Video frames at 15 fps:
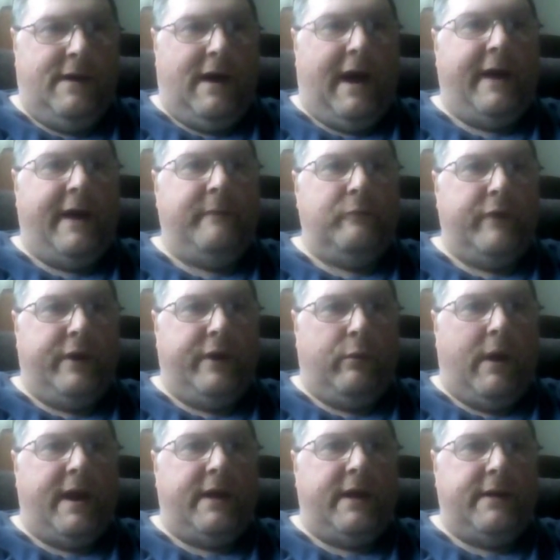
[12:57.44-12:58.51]

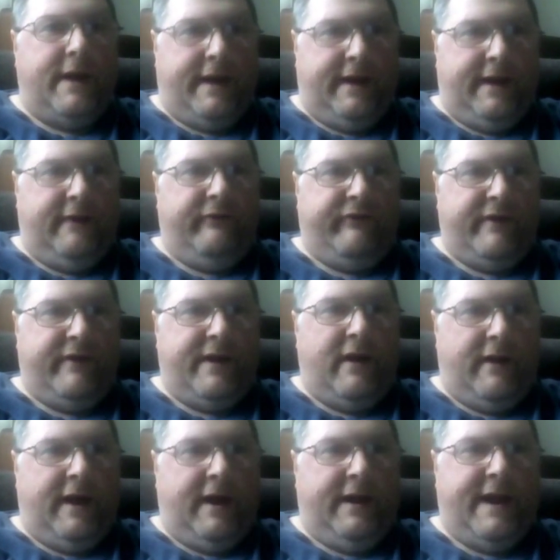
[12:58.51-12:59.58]
that he is
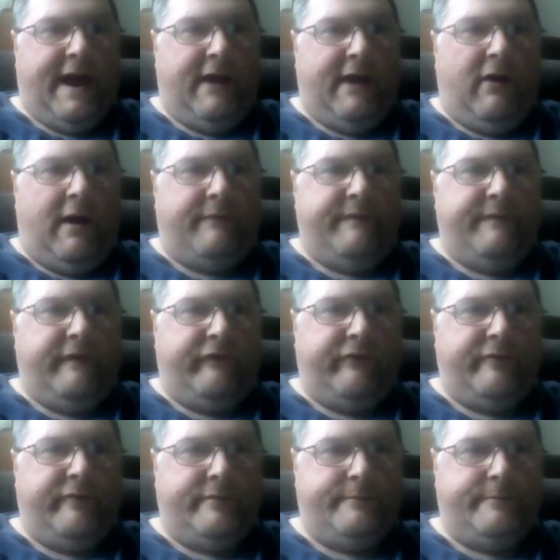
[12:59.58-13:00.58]
in that office.